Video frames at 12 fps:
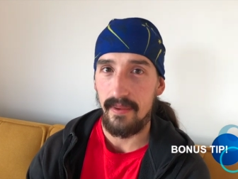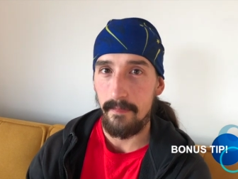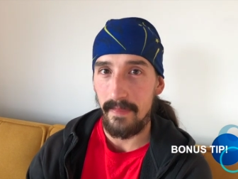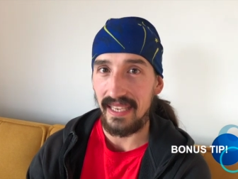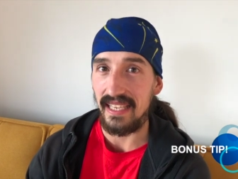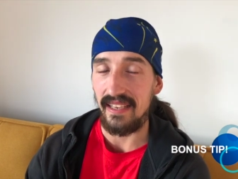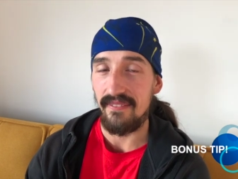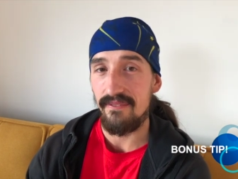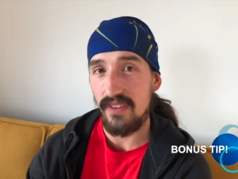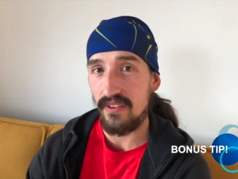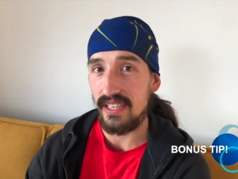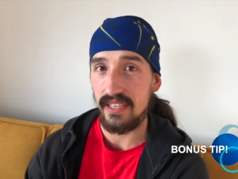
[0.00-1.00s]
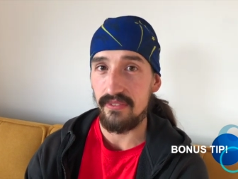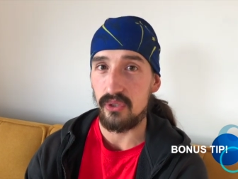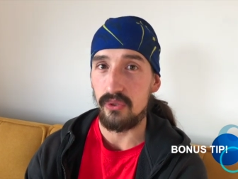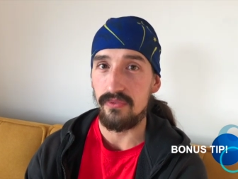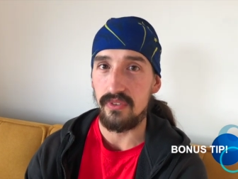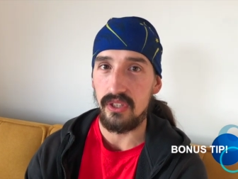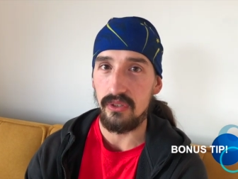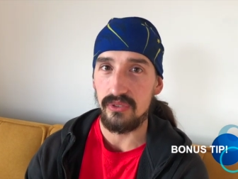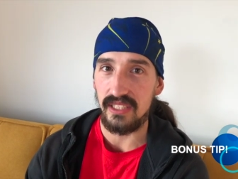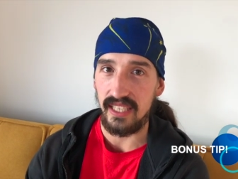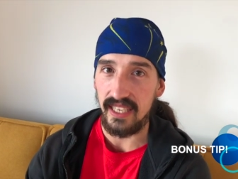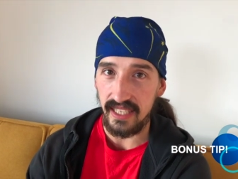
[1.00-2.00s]
make it very difficult for you
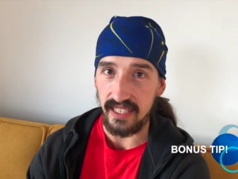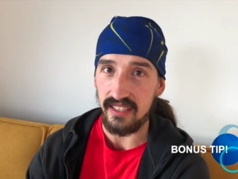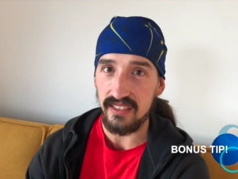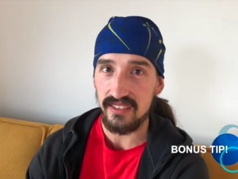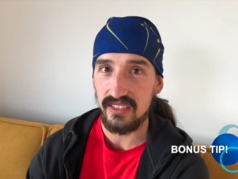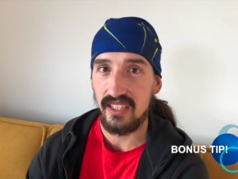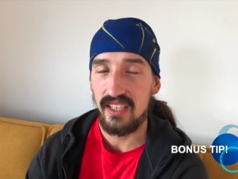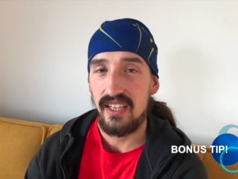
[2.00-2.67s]
to eat,